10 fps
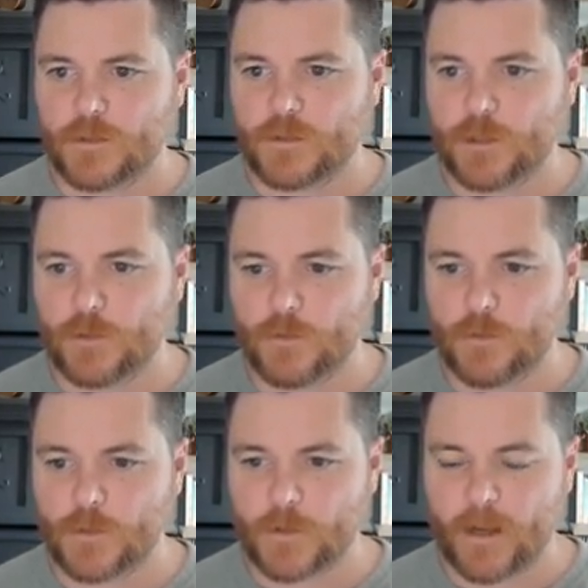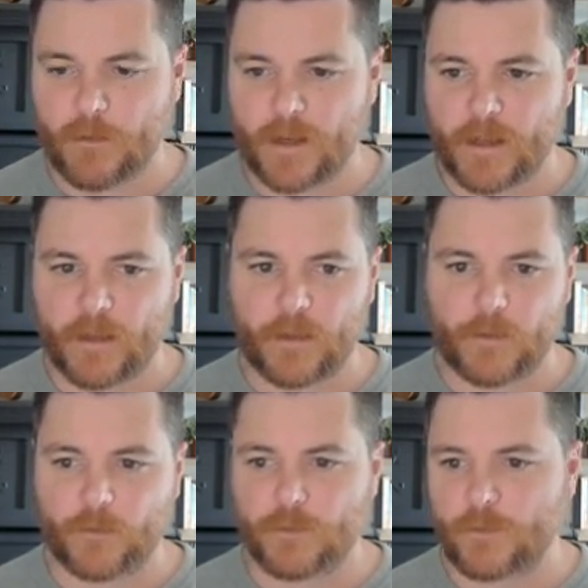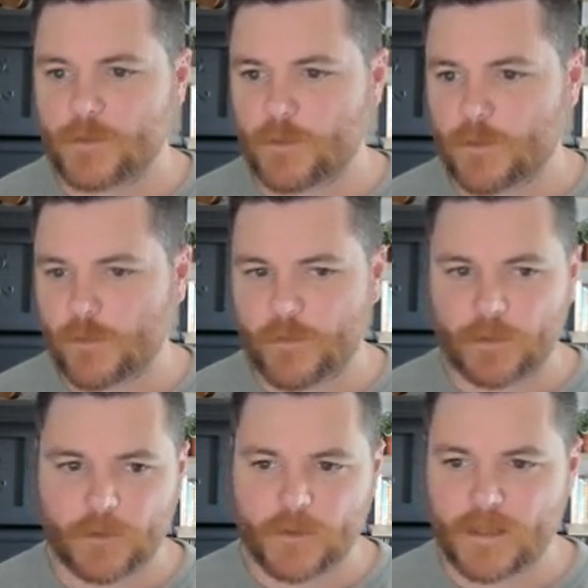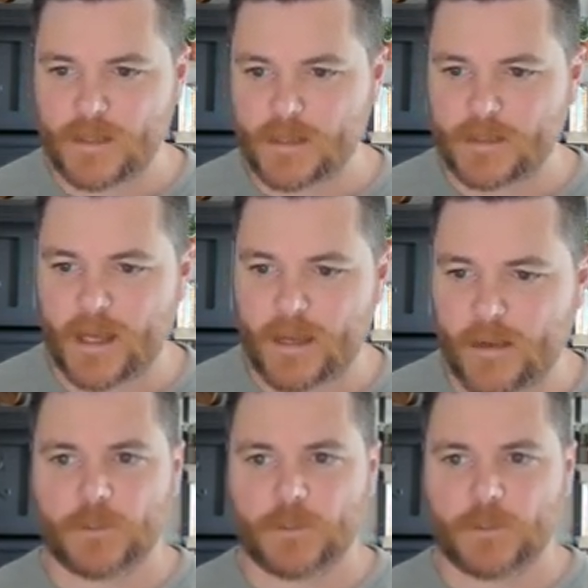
choose or get rid of, duotone filters, things like that.